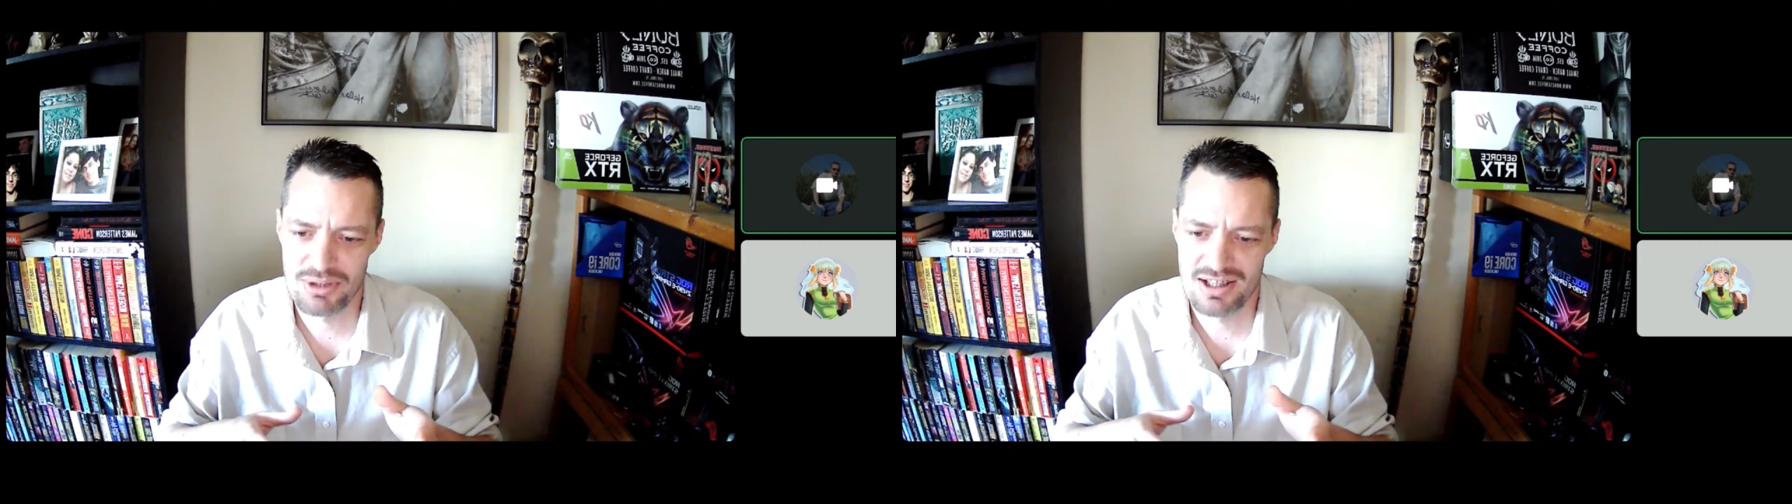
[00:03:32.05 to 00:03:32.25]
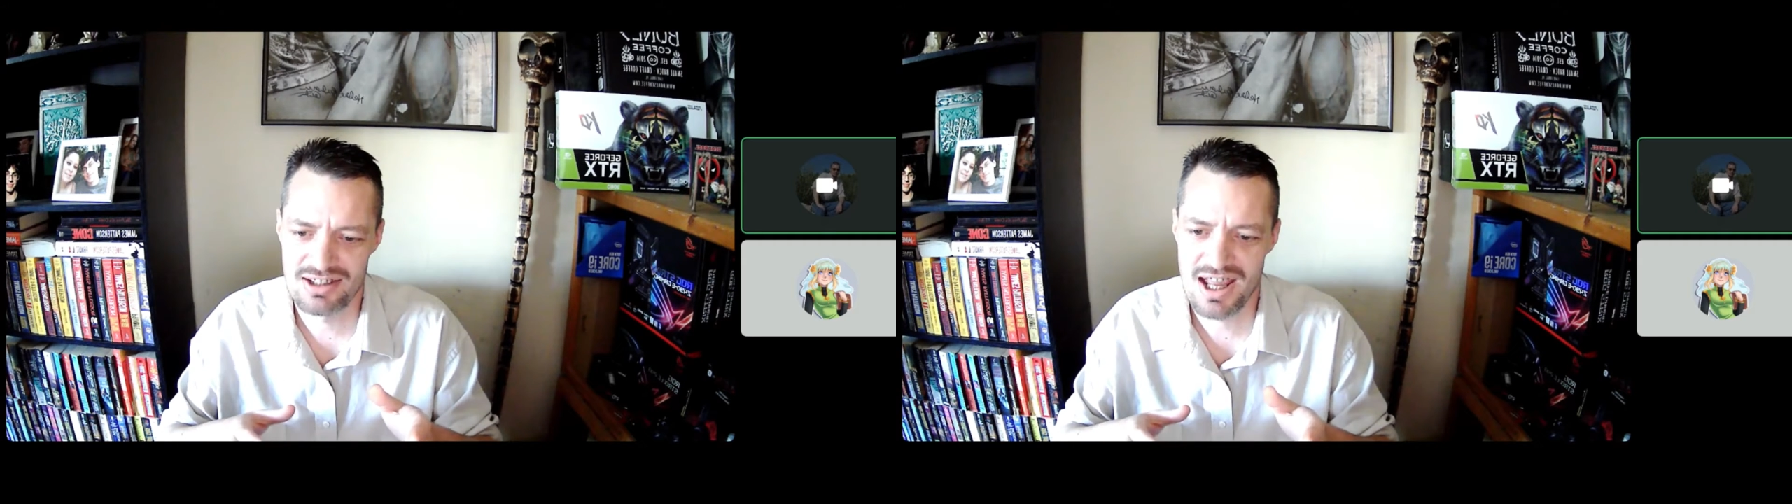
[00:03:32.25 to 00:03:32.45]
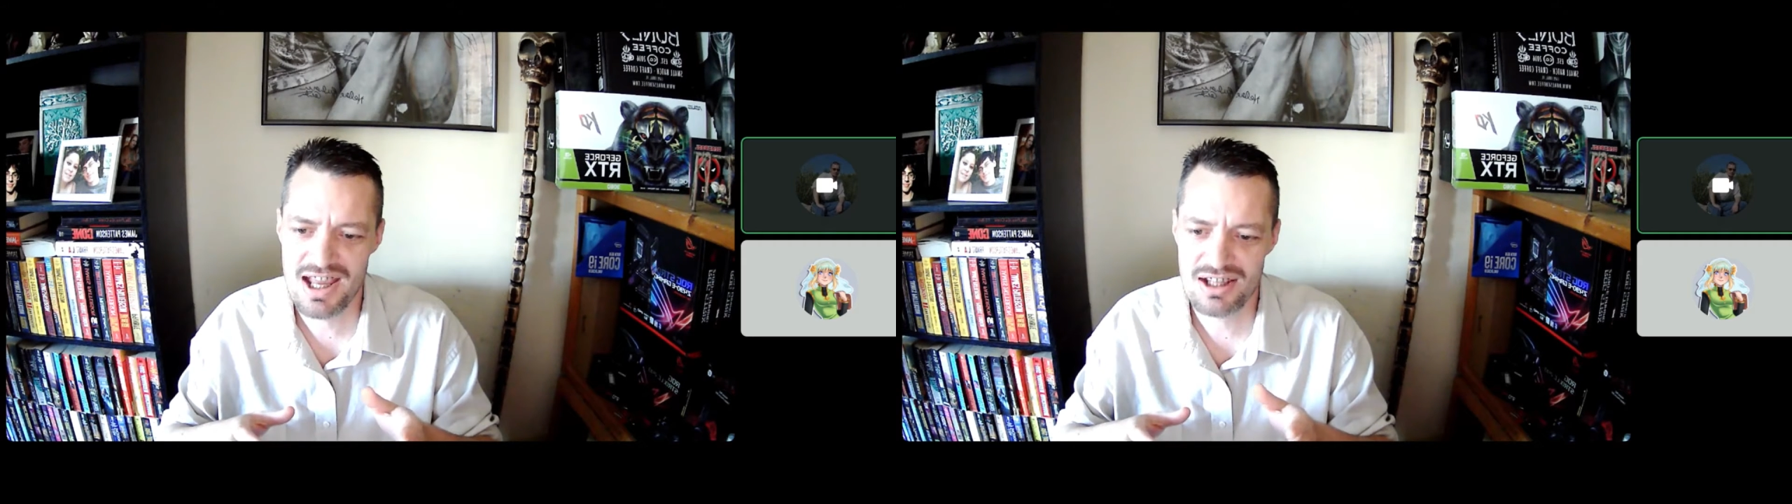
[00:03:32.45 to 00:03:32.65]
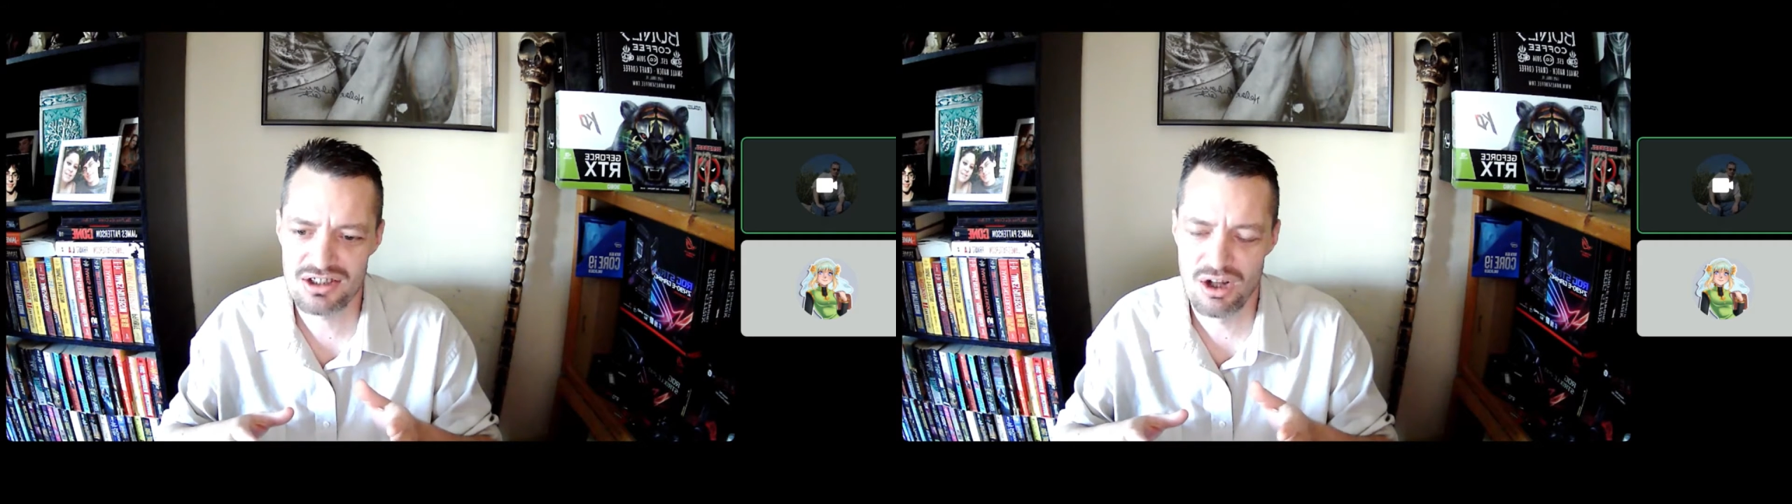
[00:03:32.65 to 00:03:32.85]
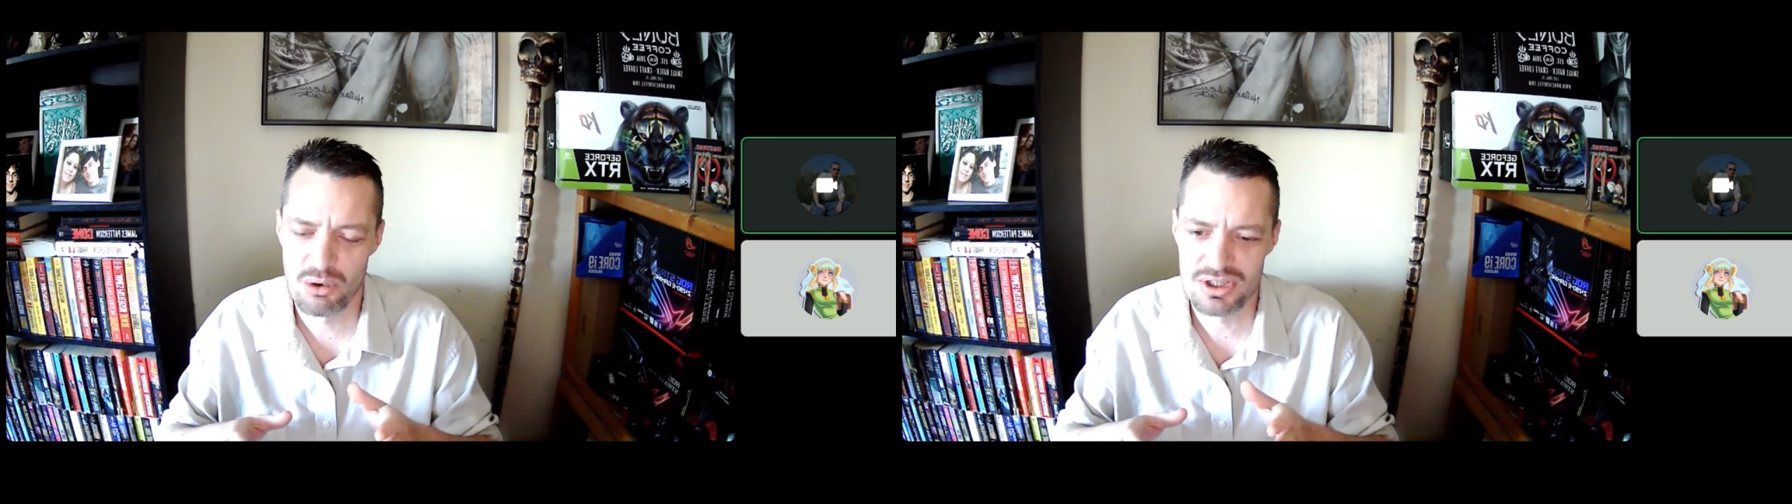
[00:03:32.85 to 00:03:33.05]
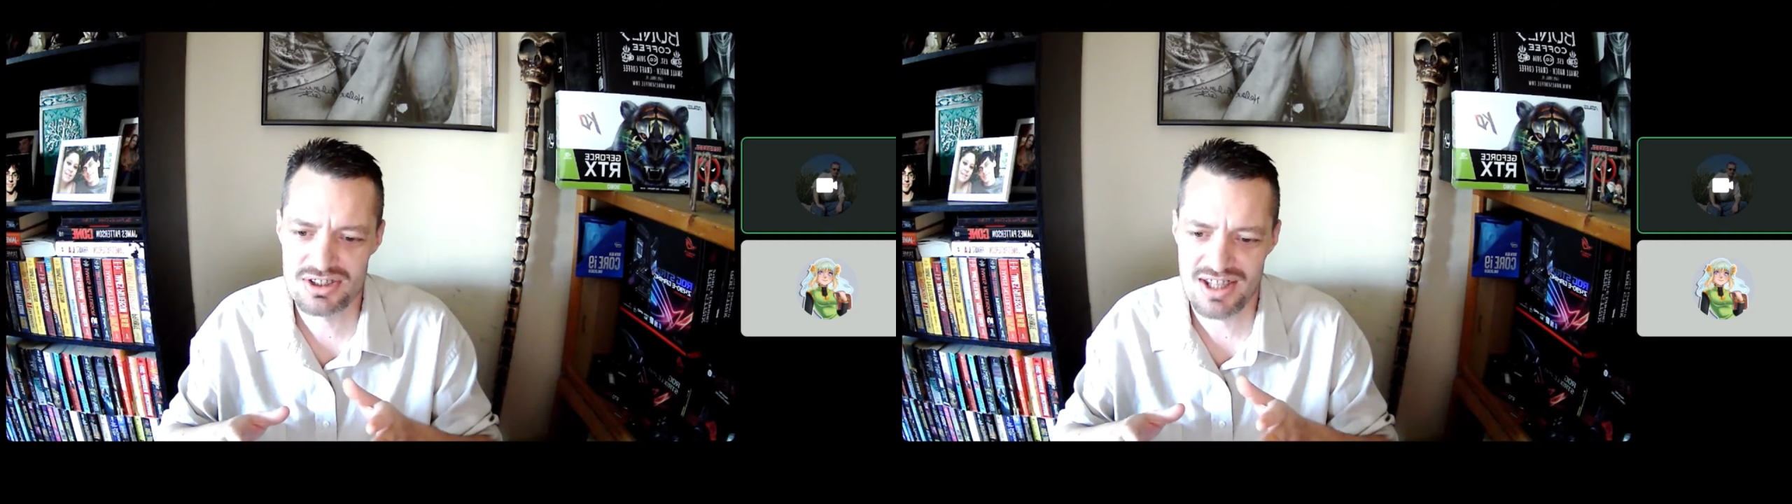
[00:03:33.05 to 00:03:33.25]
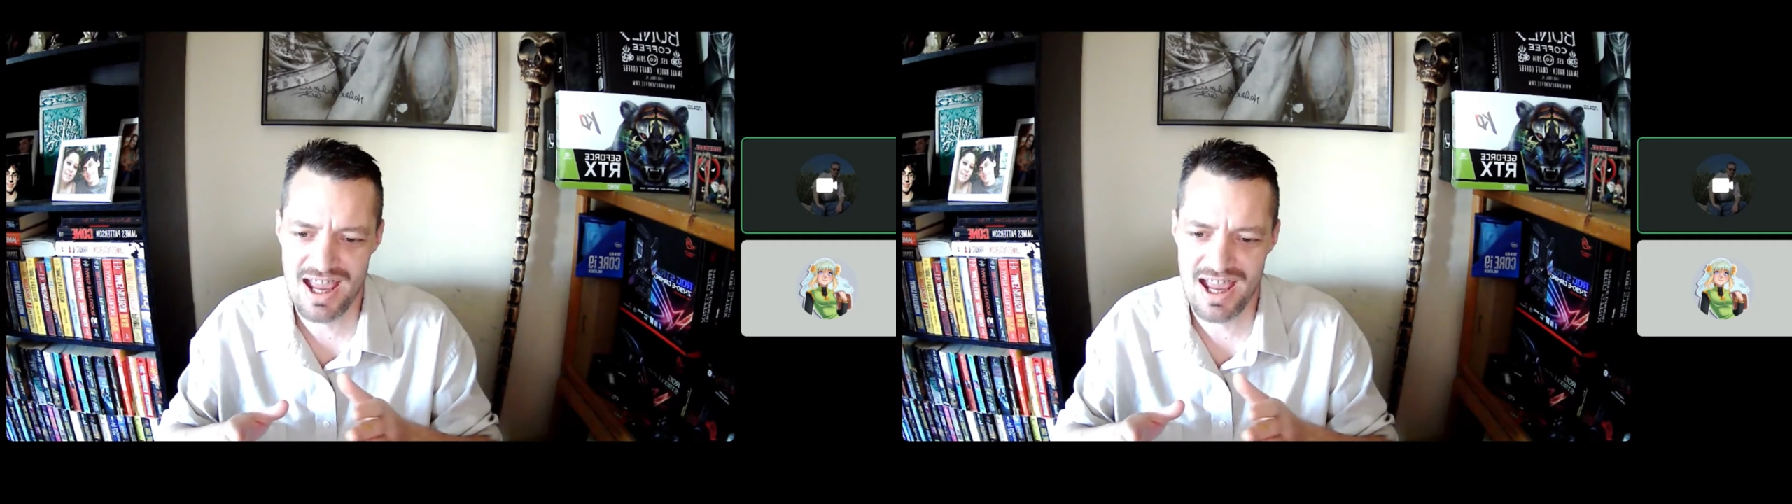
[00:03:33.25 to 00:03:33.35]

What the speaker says: and they had noticed